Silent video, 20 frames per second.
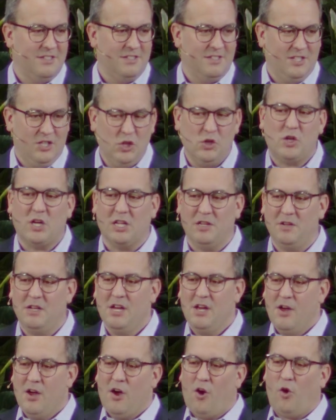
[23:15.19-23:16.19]
You
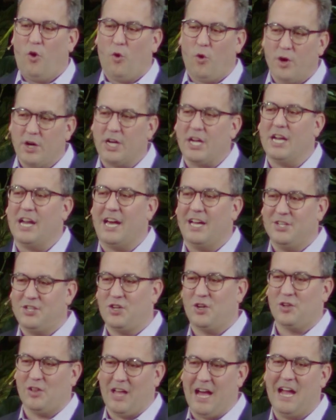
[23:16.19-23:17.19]
can organize
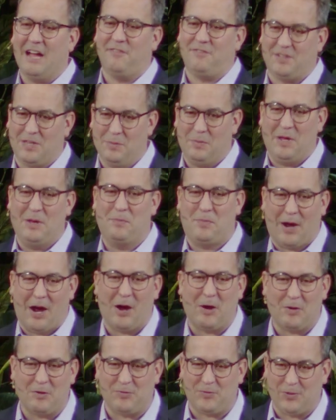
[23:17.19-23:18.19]
your life to be
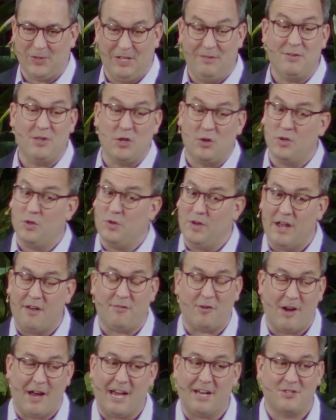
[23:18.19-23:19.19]
powerful even though you
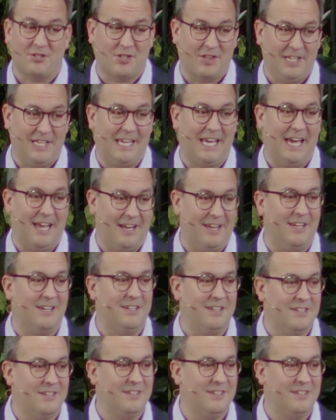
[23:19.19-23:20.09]
never actually get it.